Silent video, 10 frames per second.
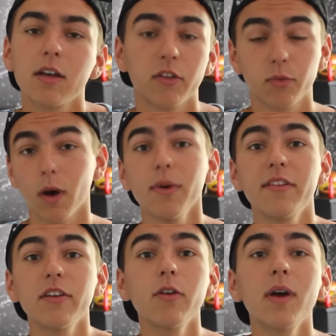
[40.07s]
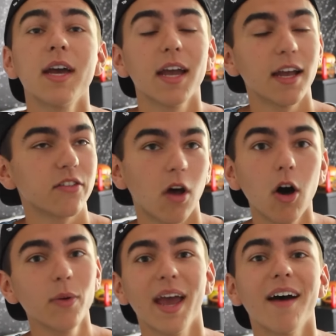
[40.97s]
It's what we do, it's
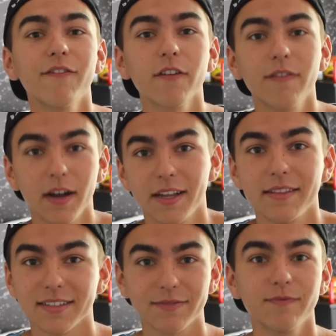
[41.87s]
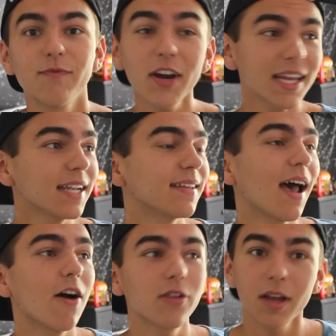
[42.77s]
all we have for fun in this freaking
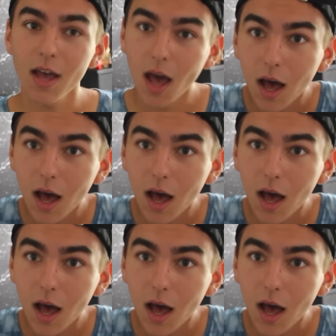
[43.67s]
town.